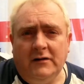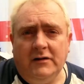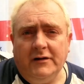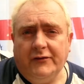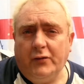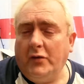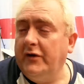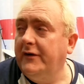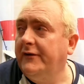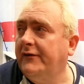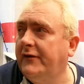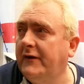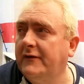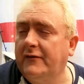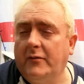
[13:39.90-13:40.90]
It's one of
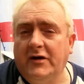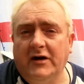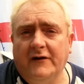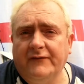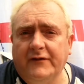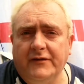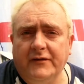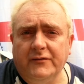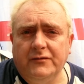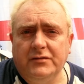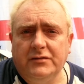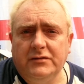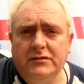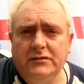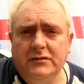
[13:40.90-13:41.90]
these things I might have to do.
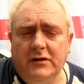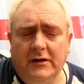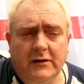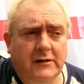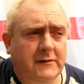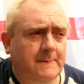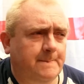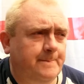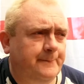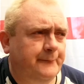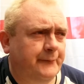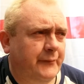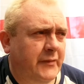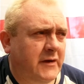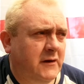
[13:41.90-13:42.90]

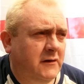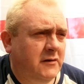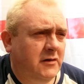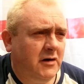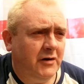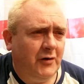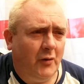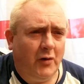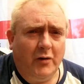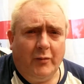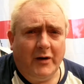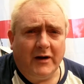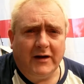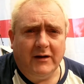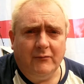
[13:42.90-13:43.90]
I don't want
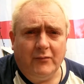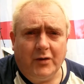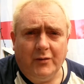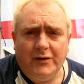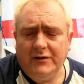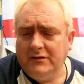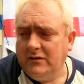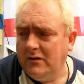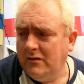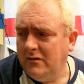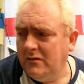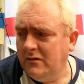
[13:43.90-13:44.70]
to pack in brewing.